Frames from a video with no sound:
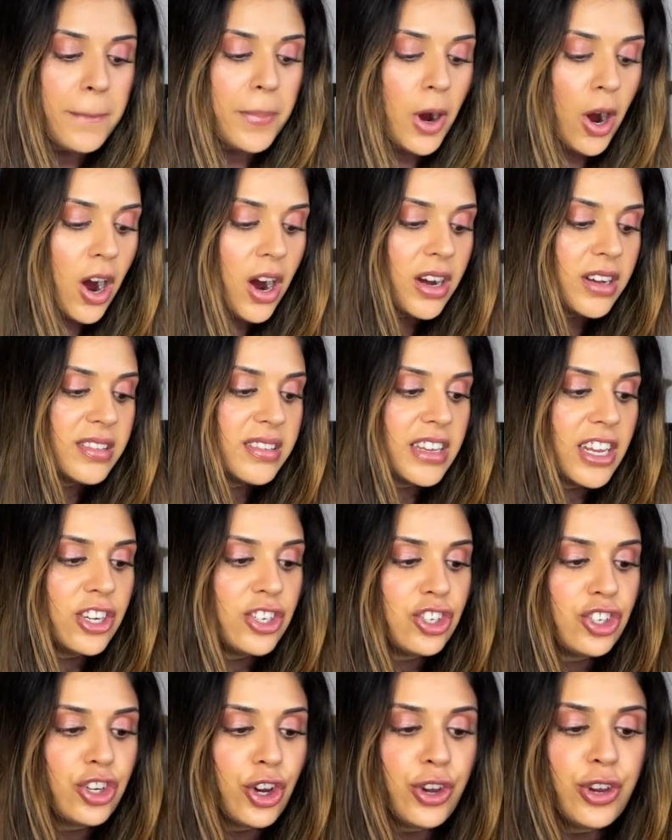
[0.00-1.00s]
box
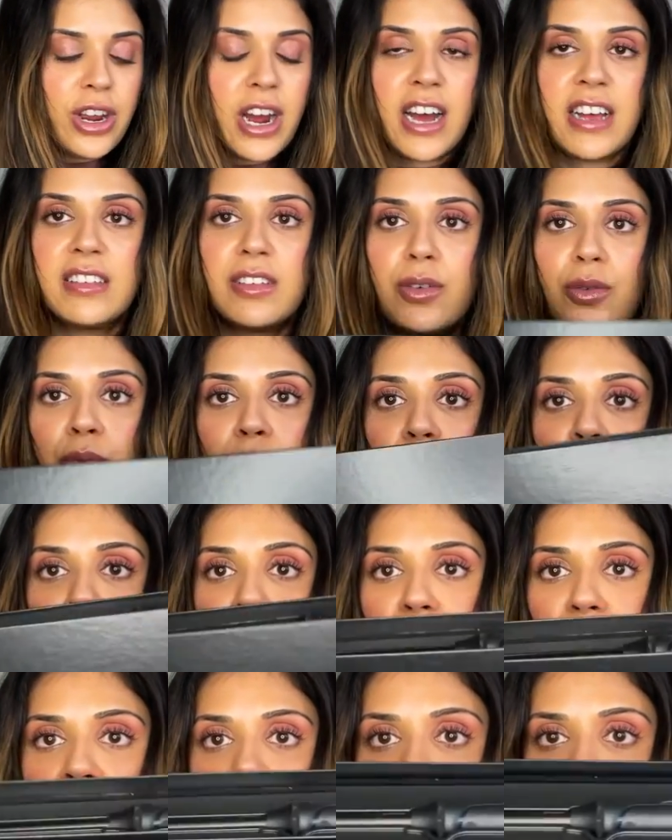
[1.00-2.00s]
and show you guys
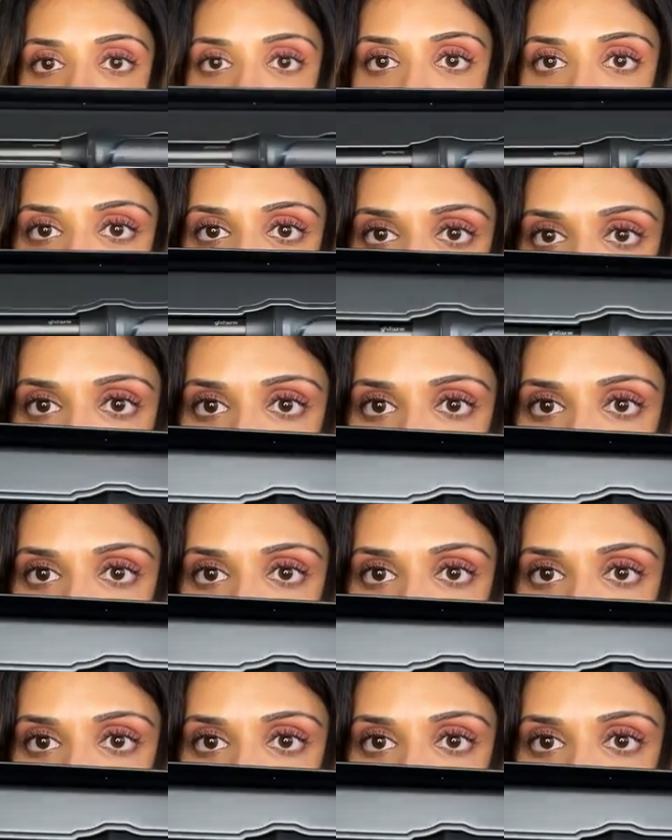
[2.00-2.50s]
what you get. So